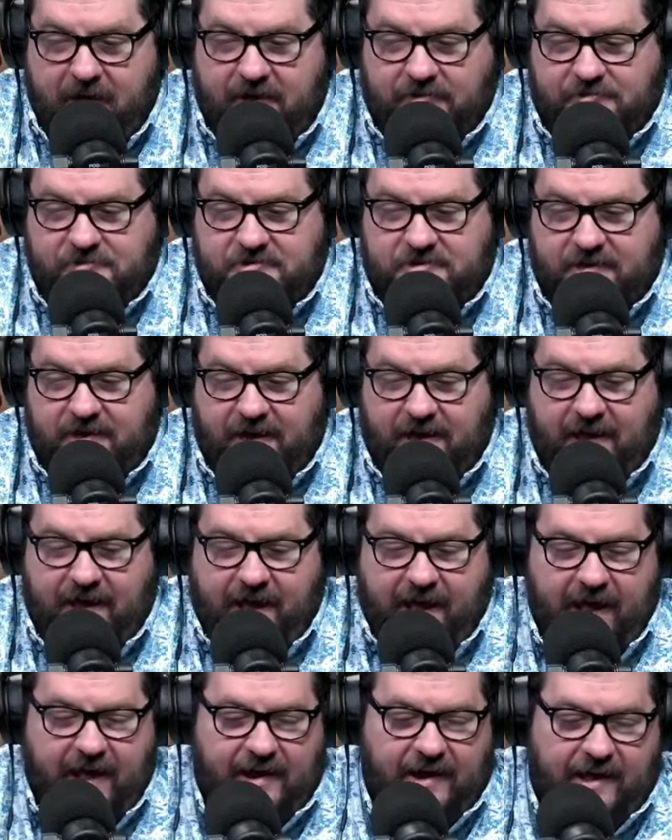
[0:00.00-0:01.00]
Masters
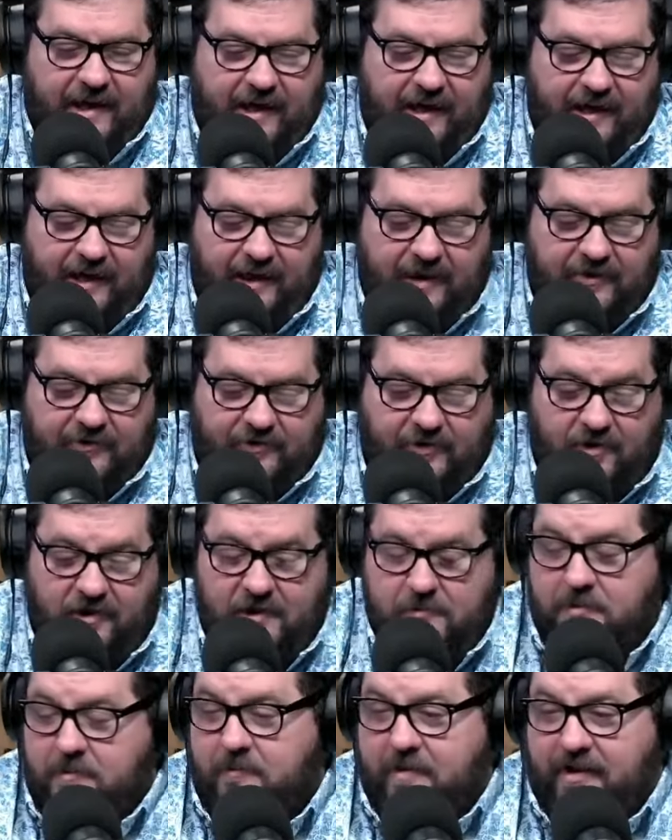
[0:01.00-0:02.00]
today, and it has
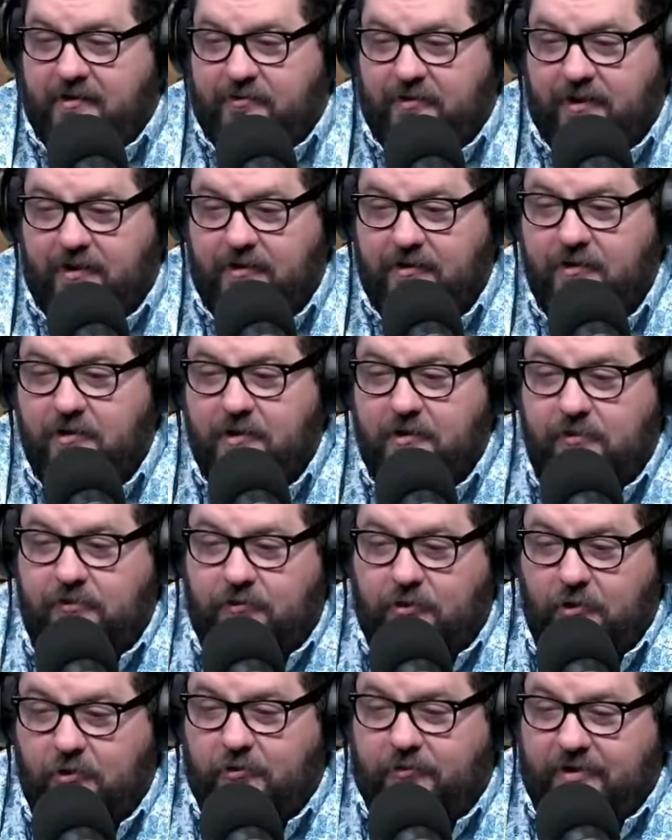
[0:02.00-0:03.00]
already been mentioned
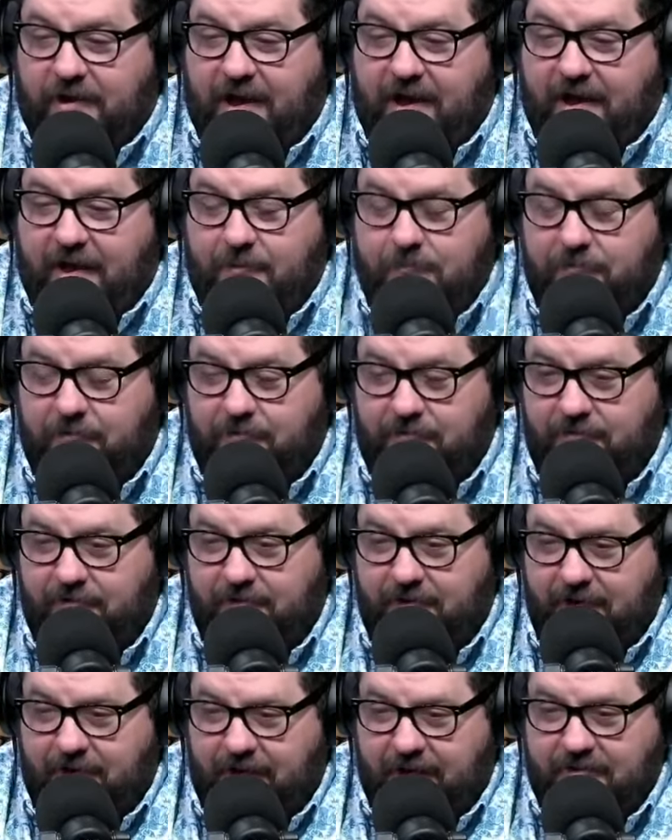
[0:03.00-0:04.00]
two times
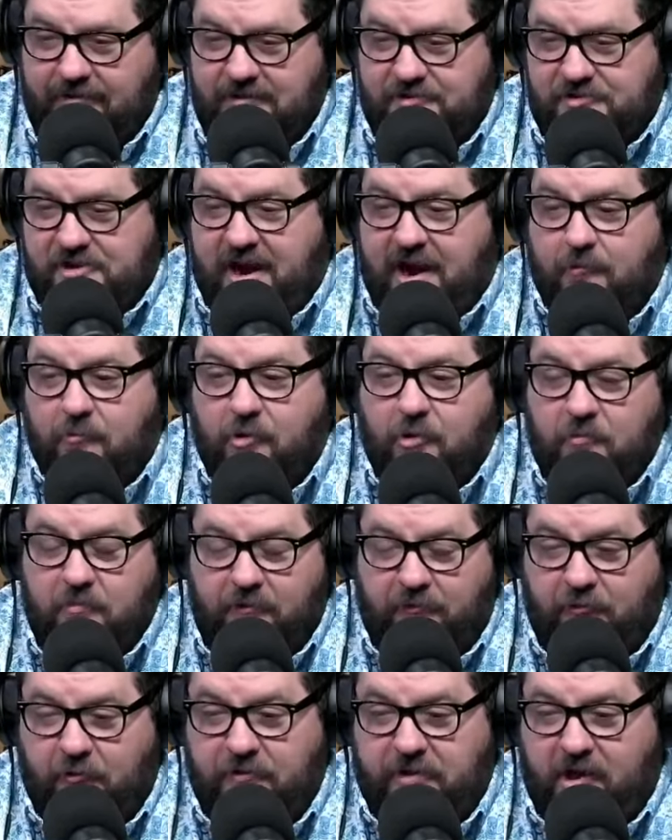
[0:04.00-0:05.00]
in the chat room
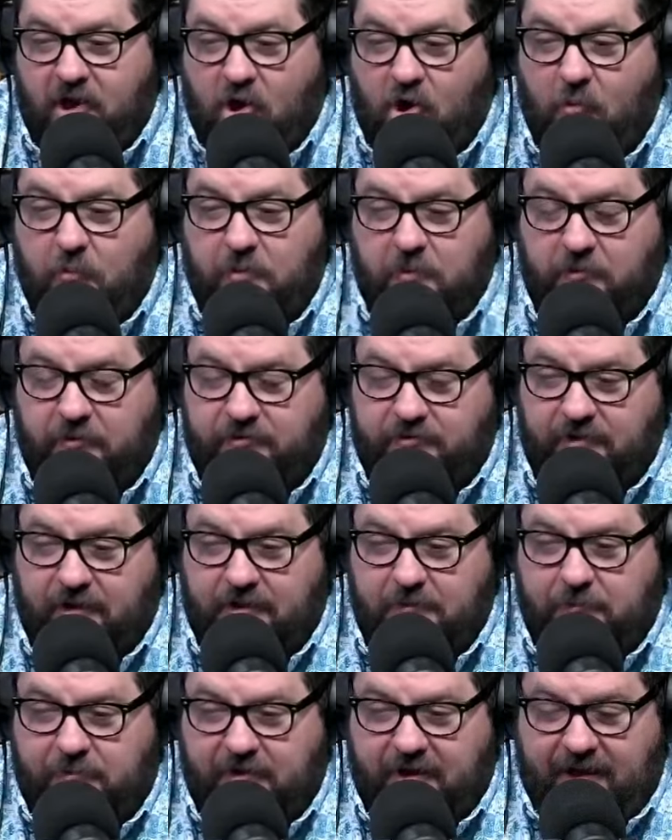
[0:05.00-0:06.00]
before the Open was
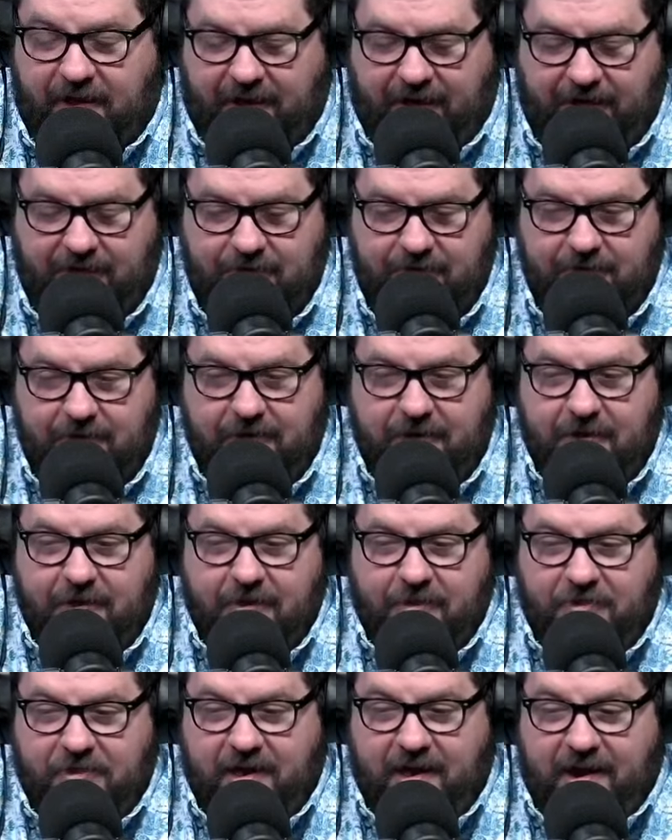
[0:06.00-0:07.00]
done playing
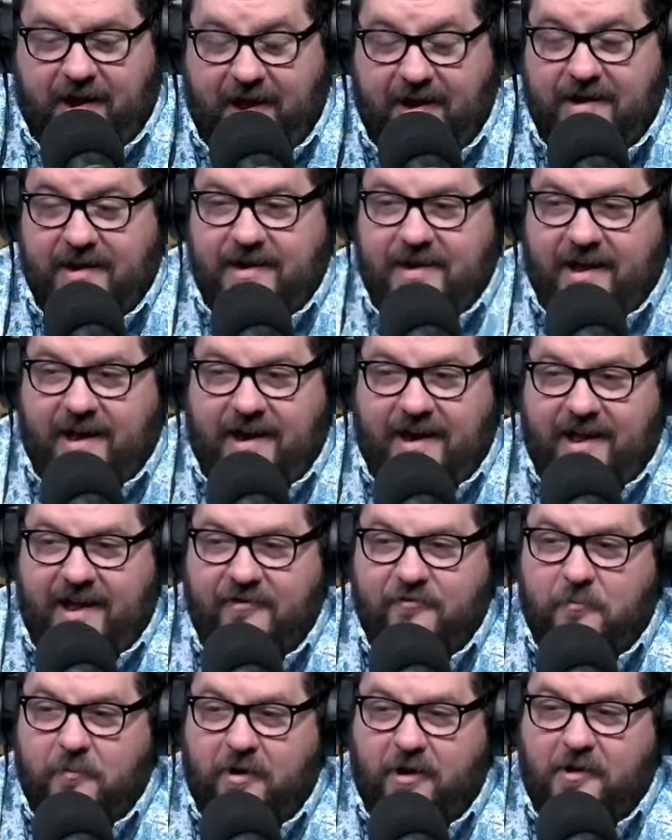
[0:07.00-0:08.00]
that I did not
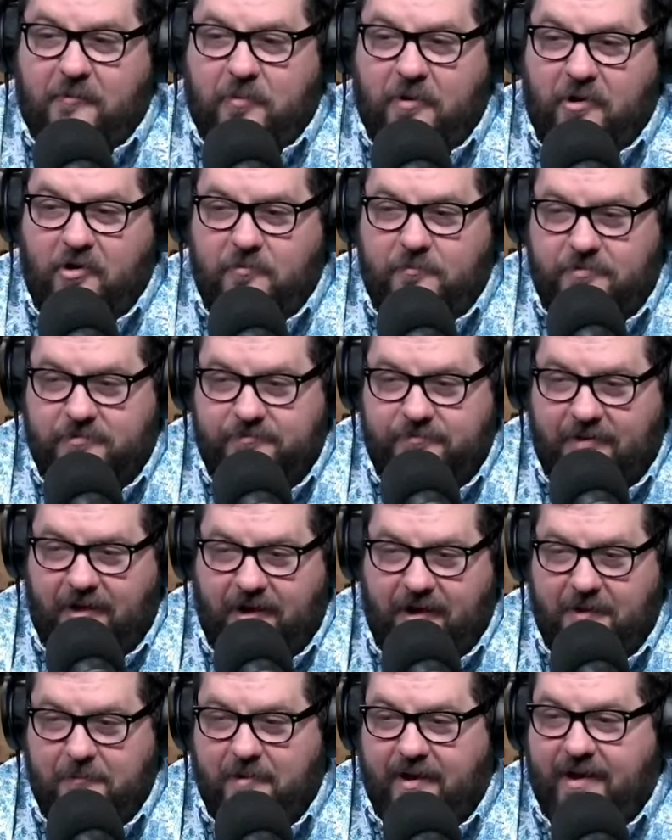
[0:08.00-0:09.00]
have Mark Pope
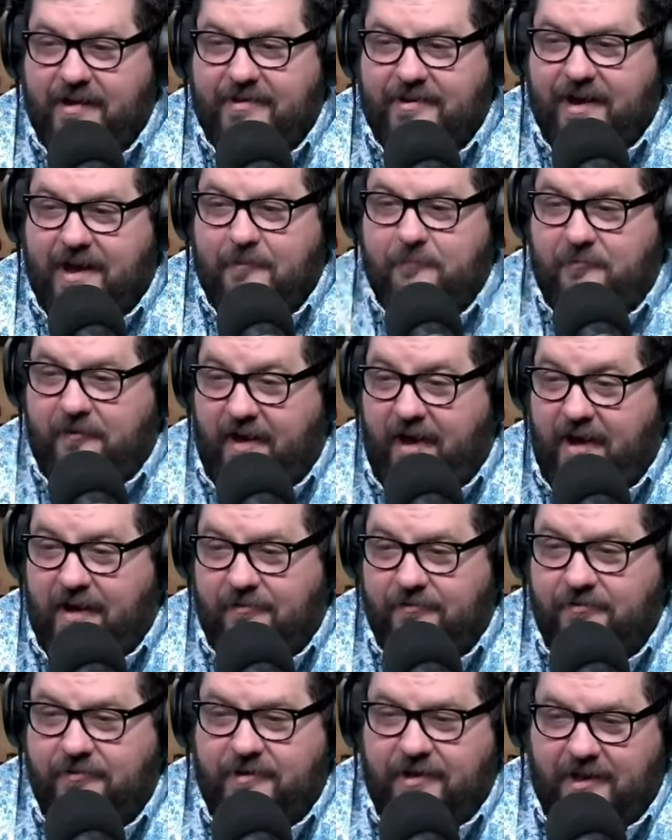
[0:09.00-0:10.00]
on my top
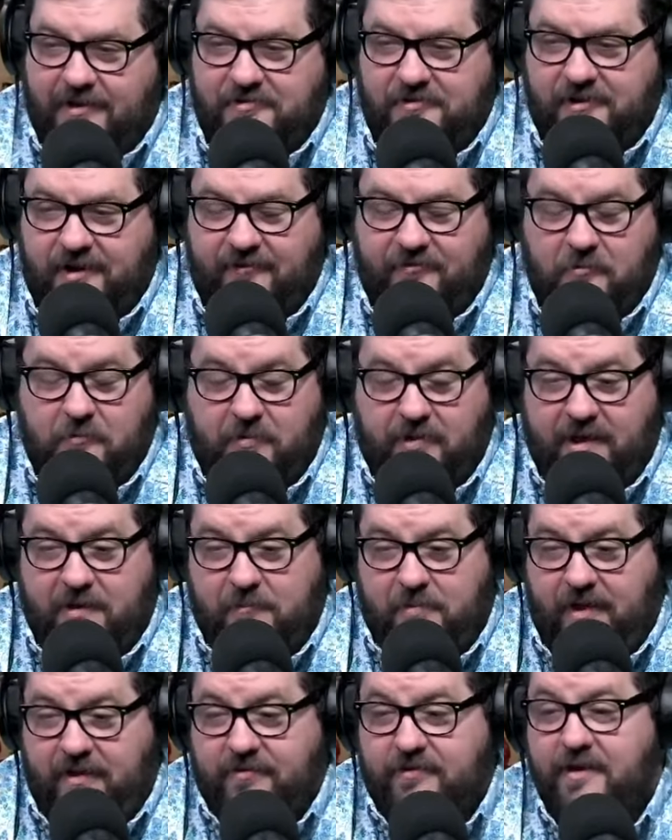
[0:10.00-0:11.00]
five yesterday for
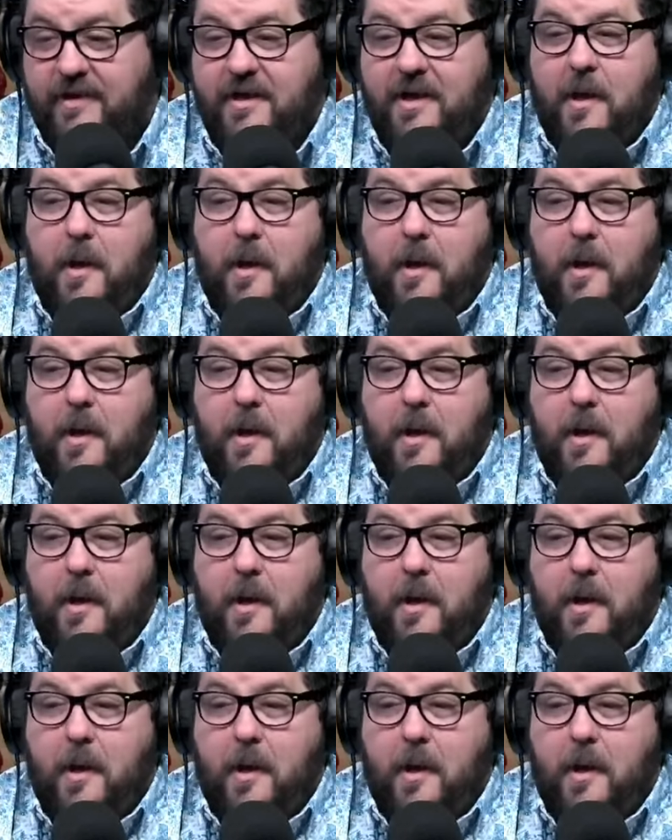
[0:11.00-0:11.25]
Plan B's.